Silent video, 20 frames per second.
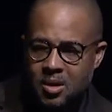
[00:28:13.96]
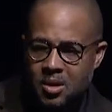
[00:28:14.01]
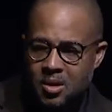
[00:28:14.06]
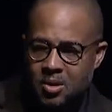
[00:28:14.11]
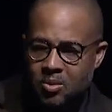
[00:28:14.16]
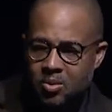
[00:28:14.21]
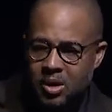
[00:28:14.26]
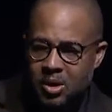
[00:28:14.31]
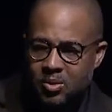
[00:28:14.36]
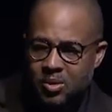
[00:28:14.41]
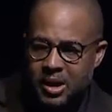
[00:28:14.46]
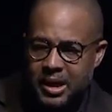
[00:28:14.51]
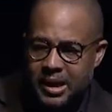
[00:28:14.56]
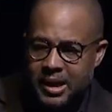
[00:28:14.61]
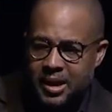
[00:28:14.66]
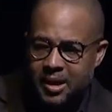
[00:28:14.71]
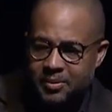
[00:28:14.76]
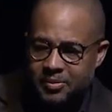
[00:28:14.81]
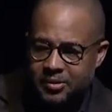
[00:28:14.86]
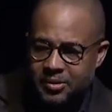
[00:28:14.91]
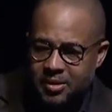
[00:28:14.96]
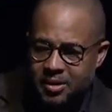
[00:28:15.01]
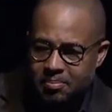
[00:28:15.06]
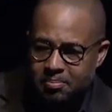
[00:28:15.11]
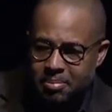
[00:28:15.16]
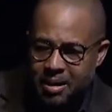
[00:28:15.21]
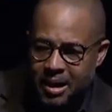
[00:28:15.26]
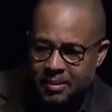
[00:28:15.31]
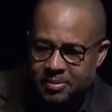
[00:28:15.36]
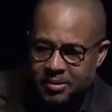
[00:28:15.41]
we want to come to the
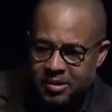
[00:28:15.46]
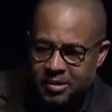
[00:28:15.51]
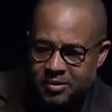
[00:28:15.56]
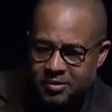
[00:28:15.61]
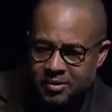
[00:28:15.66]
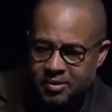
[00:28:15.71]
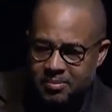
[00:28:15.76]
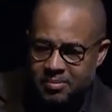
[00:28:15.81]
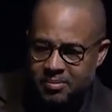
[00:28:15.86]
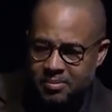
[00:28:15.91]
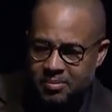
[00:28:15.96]
baptism.